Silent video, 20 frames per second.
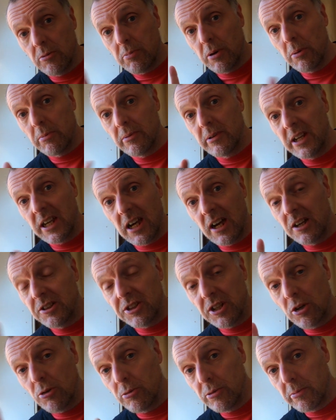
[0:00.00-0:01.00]
probably
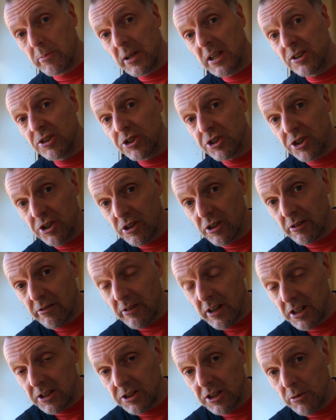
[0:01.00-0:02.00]
getting all a bit stir
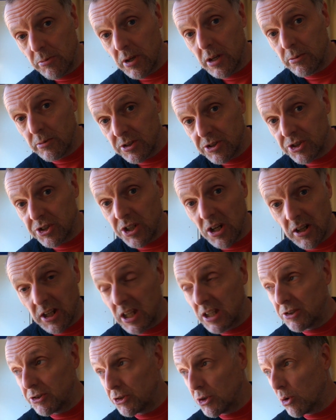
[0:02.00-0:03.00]
crazy where we're
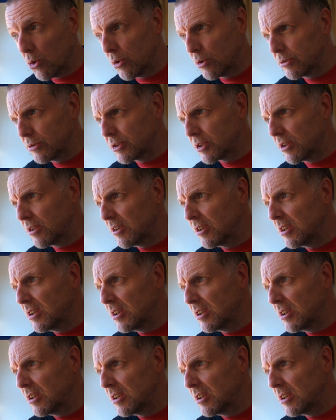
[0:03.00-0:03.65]
stuck indoors.